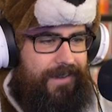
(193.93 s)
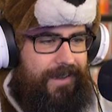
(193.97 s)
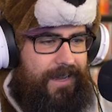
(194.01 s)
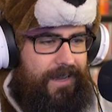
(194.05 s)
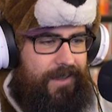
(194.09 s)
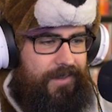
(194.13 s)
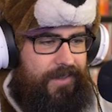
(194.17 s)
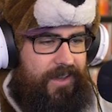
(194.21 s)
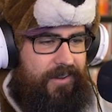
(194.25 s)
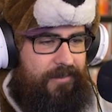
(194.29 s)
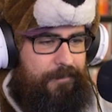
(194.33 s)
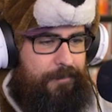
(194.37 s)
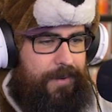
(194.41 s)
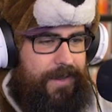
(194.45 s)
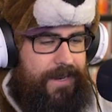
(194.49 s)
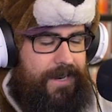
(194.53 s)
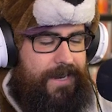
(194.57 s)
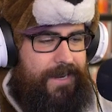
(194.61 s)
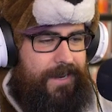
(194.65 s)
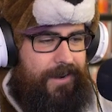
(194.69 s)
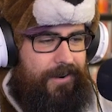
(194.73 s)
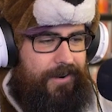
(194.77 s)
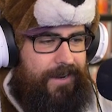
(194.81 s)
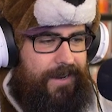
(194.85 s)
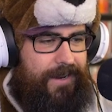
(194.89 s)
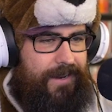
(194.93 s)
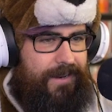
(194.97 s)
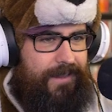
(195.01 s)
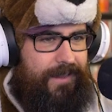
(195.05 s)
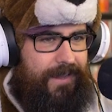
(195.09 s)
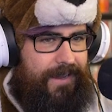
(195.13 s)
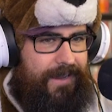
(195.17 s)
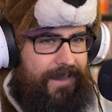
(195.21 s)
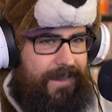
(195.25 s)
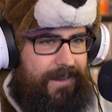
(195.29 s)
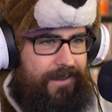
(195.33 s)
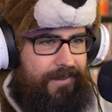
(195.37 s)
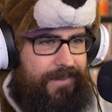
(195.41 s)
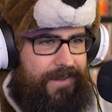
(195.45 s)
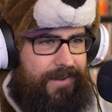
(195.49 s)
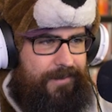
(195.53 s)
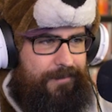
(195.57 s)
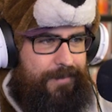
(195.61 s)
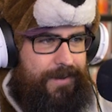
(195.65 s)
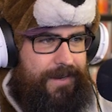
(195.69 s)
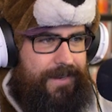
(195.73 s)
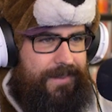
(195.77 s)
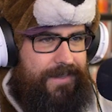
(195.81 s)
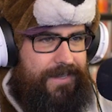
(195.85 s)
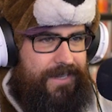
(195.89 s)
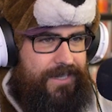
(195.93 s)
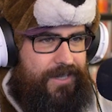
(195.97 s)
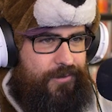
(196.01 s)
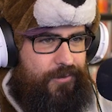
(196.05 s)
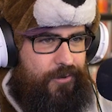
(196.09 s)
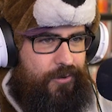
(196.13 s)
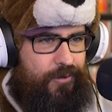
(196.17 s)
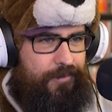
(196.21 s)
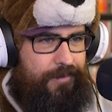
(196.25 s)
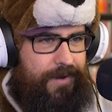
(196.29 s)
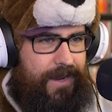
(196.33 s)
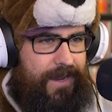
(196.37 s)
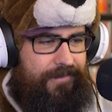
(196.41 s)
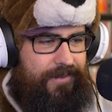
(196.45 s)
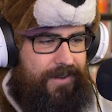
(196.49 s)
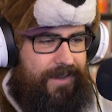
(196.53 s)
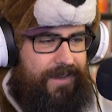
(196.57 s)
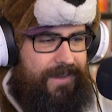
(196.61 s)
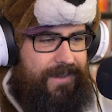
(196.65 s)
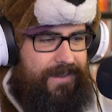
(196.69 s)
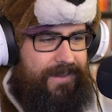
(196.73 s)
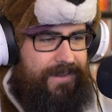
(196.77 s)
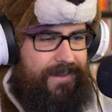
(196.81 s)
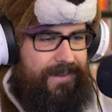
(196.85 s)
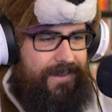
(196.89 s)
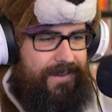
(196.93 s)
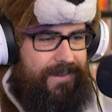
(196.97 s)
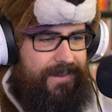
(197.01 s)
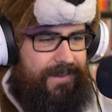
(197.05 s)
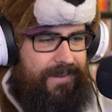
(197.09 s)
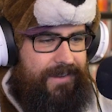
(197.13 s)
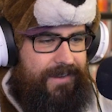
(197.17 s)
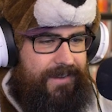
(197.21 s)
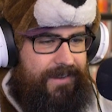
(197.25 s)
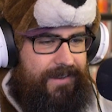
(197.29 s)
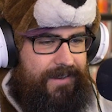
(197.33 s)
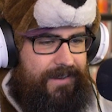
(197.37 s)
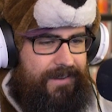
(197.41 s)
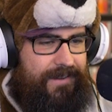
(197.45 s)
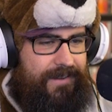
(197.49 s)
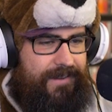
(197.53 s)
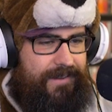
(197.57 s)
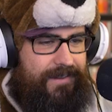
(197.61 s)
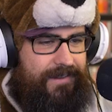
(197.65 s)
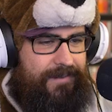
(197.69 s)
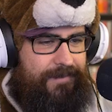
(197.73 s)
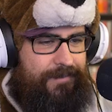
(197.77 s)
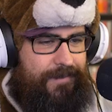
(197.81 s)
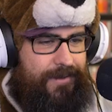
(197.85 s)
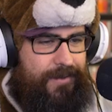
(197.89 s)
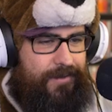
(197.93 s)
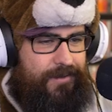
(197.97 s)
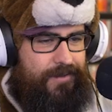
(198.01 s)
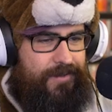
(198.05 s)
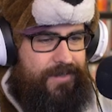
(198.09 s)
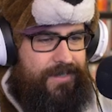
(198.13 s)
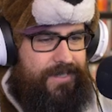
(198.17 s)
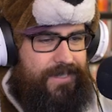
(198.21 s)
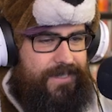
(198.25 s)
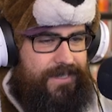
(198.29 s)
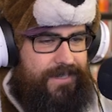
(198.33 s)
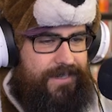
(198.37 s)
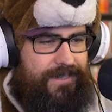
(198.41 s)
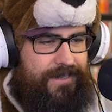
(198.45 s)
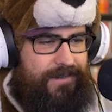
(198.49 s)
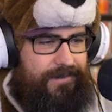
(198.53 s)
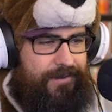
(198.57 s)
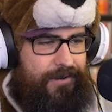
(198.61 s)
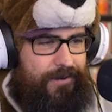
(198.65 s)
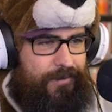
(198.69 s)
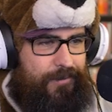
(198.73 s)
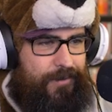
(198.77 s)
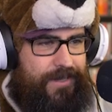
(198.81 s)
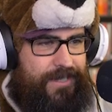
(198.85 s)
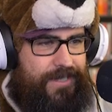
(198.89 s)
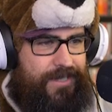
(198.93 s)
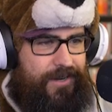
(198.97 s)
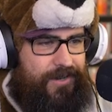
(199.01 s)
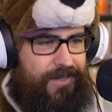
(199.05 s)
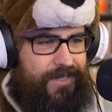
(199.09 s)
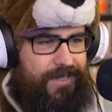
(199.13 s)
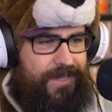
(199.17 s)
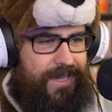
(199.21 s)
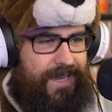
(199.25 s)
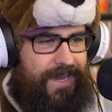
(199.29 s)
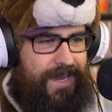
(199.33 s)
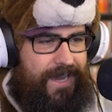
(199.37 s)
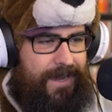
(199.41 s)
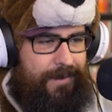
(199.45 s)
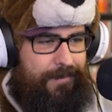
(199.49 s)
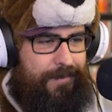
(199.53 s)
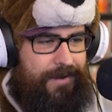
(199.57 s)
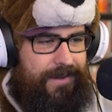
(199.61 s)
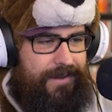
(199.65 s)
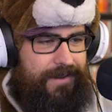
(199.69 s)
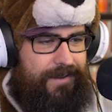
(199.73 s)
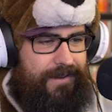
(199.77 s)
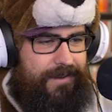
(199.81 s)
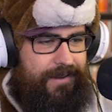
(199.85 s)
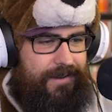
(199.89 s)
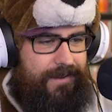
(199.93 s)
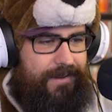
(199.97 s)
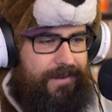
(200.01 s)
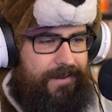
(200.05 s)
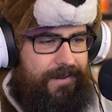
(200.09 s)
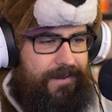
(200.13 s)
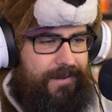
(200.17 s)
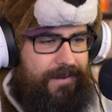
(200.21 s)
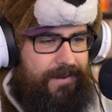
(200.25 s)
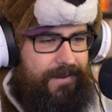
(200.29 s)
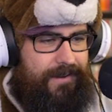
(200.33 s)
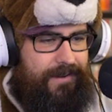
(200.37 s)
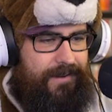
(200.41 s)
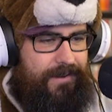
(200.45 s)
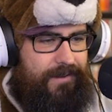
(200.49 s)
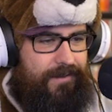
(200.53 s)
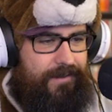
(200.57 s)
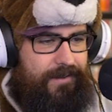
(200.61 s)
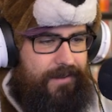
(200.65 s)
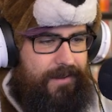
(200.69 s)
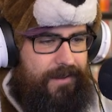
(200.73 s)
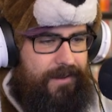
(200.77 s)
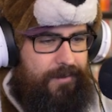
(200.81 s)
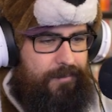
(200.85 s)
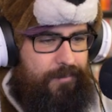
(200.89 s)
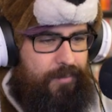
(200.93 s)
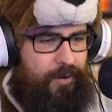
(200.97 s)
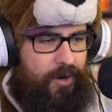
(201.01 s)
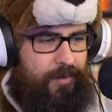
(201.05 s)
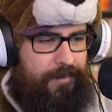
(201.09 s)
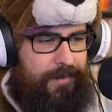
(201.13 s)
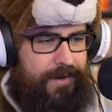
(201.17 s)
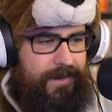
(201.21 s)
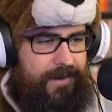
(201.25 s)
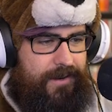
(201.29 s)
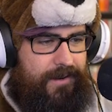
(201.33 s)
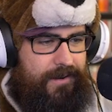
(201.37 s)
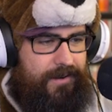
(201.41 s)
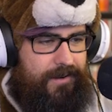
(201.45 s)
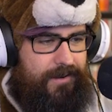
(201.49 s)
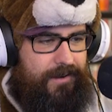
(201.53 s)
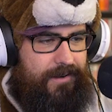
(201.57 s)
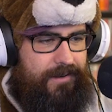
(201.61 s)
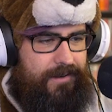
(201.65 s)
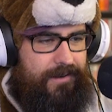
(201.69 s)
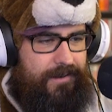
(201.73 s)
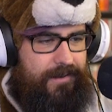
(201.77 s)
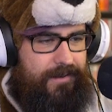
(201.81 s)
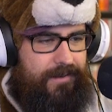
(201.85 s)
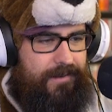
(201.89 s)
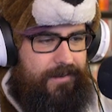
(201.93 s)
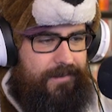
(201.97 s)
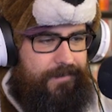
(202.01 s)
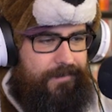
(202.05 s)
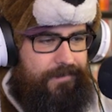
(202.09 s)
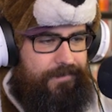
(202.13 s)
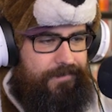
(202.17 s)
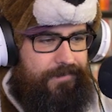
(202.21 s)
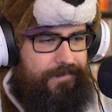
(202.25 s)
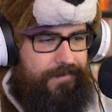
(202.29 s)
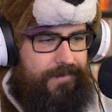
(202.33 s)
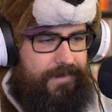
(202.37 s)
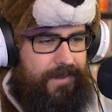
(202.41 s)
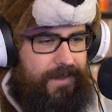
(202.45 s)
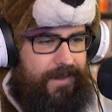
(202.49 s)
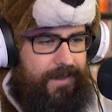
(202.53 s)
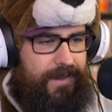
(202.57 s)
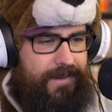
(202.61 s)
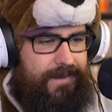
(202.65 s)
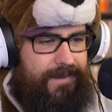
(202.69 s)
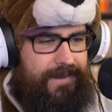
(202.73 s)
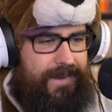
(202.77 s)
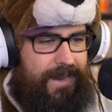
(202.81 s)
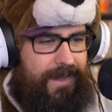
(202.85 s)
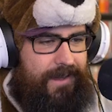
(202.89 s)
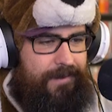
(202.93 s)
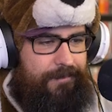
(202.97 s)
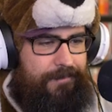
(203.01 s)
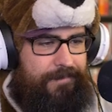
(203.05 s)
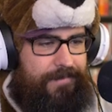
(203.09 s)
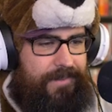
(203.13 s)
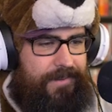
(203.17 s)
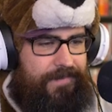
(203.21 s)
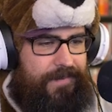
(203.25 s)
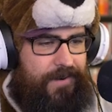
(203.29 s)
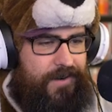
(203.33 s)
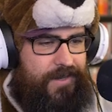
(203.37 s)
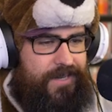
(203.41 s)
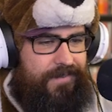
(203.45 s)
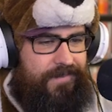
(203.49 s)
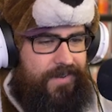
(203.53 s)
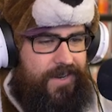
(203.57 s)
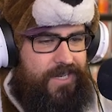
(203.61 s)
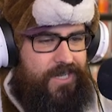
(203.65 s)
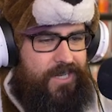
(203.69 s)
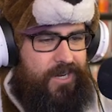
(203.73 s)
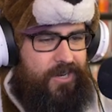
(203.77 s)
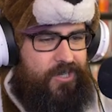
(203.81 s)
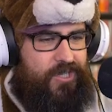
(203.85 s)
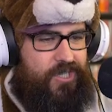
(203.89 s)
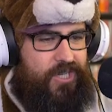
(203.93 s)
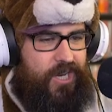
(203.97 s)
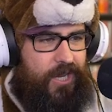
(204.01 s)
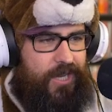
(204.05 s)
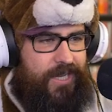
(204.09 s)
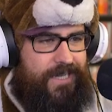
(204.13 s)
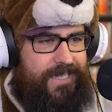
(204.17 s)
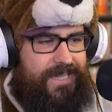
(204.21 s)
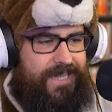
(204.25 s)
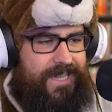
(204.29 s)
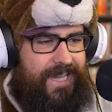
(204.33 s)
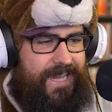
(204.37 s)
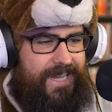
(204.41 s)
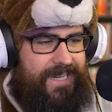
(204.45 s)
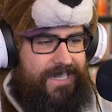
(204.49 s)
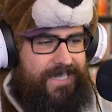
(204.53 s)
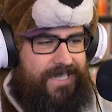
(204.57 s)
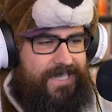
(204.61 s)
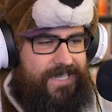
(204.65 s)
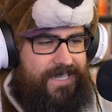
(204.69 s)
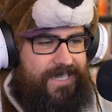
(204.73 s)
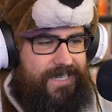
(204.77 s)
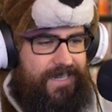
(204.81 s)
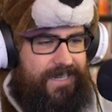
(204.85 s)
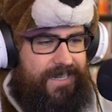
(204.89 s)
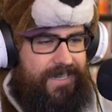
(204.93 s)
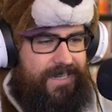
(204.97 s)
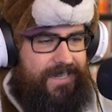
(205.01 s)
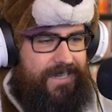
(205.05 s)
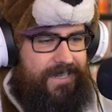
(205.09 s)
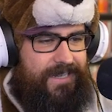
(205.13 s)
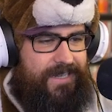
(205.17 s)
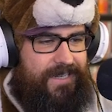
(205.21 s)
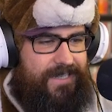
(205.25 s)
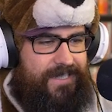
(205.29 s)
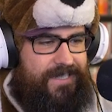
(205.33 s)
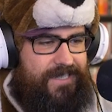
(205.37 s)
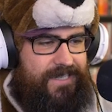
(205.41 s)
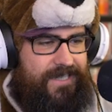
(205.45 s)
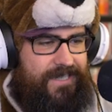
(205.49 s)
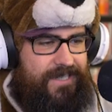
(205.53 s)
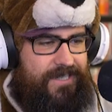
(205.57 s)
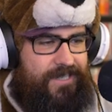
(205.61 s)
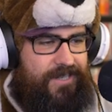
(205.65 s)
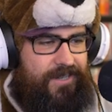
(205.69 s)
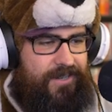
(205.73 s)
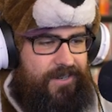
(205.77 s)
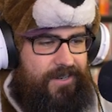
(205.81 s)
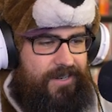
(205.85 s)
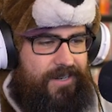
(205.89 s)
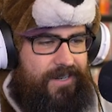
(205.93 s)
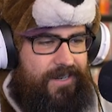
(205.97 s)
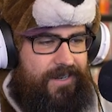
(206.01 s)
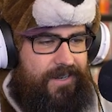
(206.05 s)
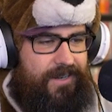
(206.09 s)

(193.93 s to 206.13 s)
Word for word: I don't think I've been in here yet. Like, I don't think I've been in this room, have I? Miu's, uh, her research lab. That you brought me here. Uh, now, the first invention I'll show you is uh, this. Um, a sensor?